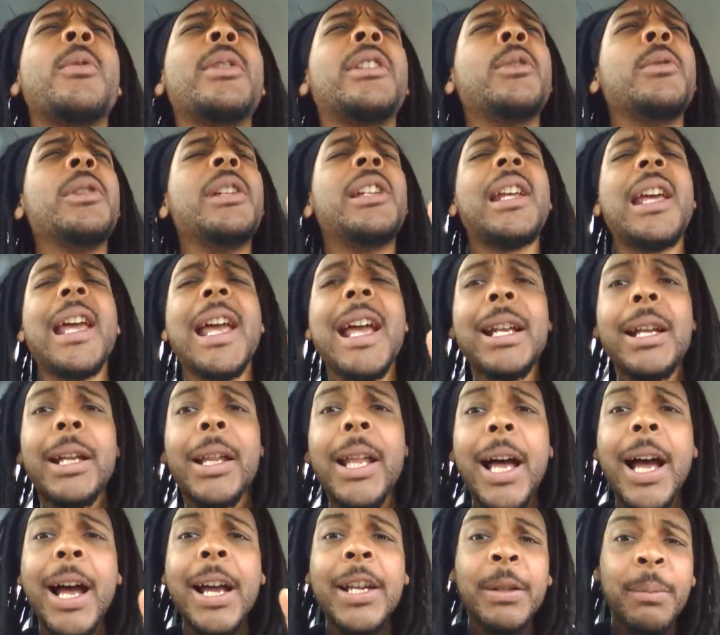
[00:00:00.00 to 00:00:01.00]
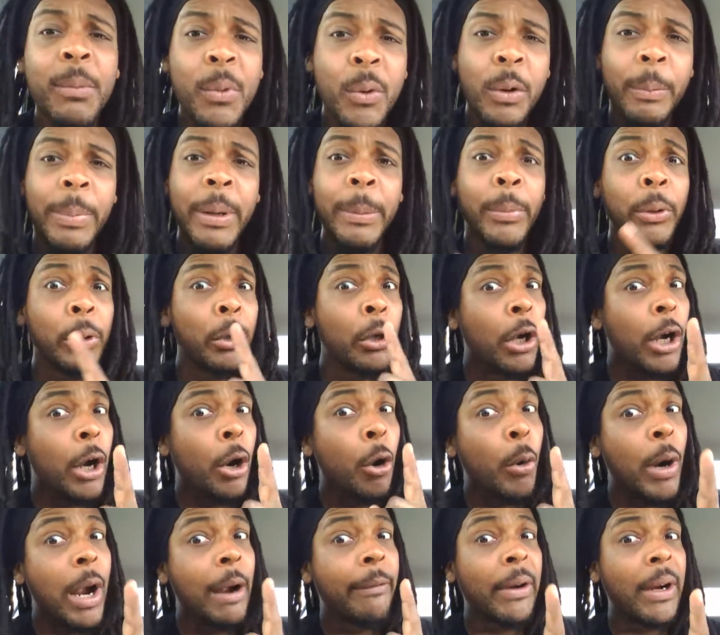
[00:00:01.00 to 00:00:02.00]
do need to analyze more. People
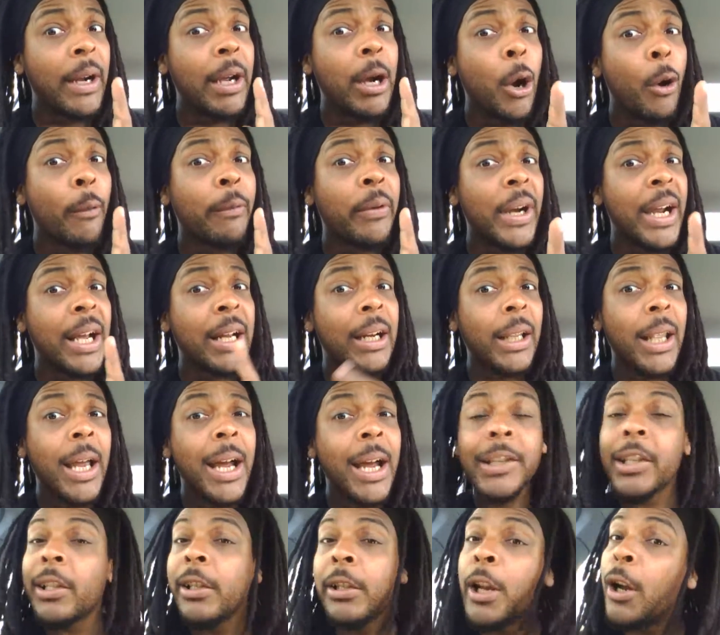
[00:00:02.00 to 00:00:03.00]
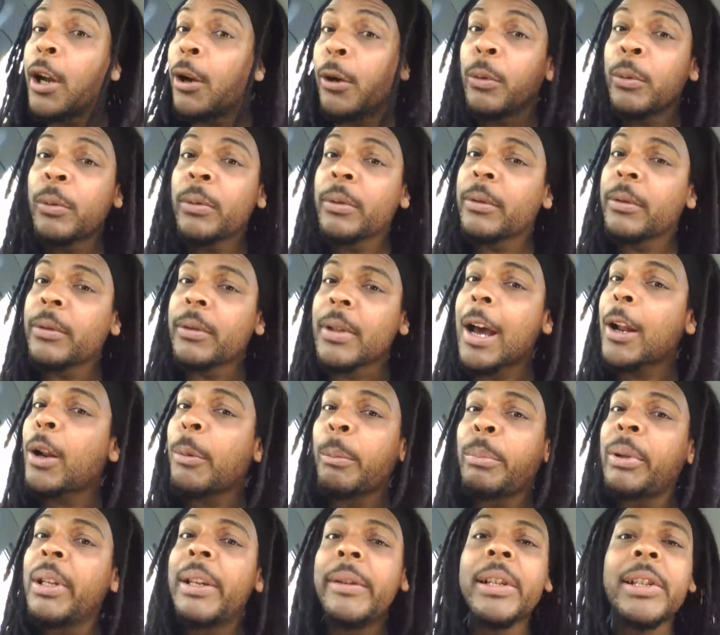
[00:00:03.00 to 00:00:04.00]
overanalyzing. No, I
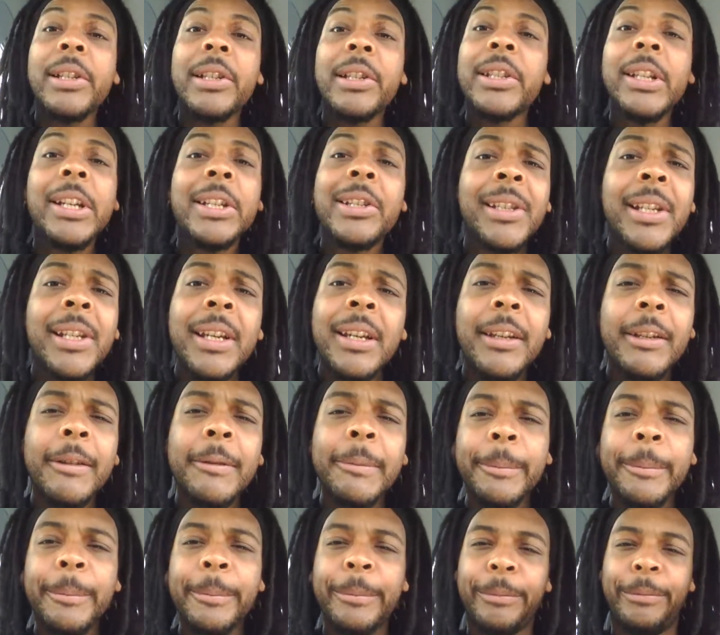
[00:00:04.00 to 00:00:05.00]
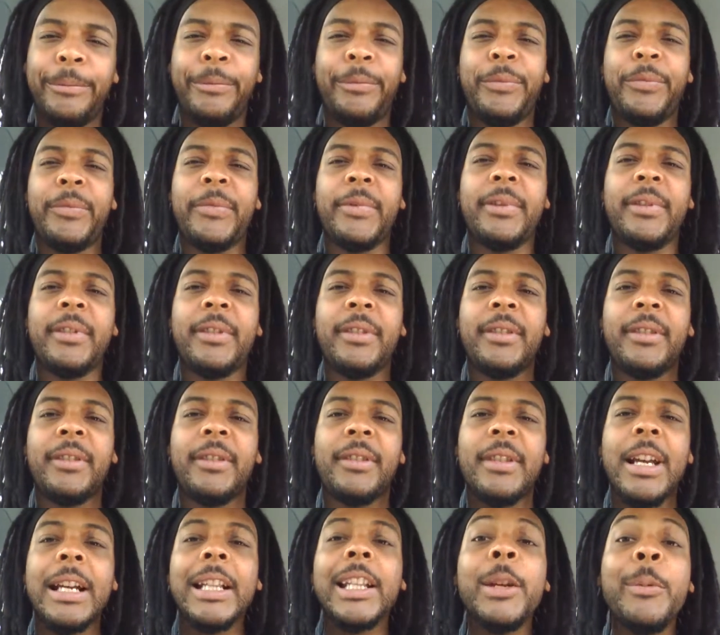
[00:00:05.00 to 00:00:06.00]
don't believe there's such thing.
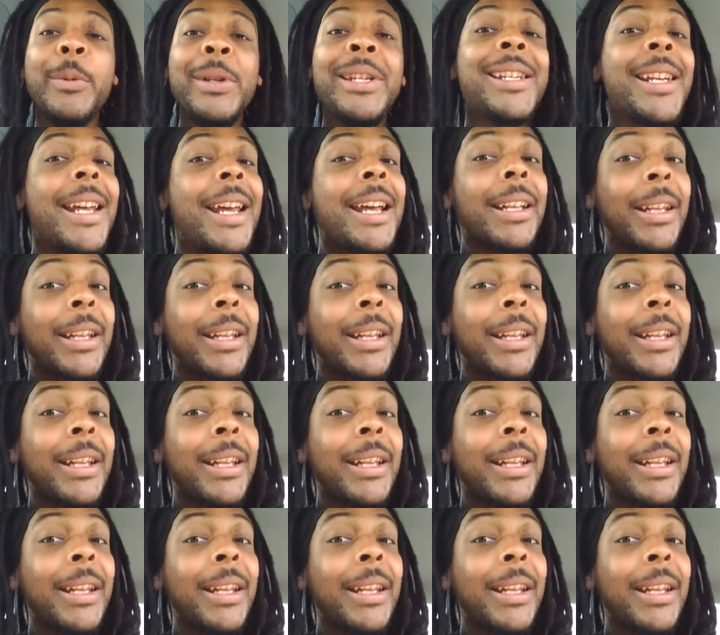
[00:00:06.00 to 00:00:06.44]
I think we need to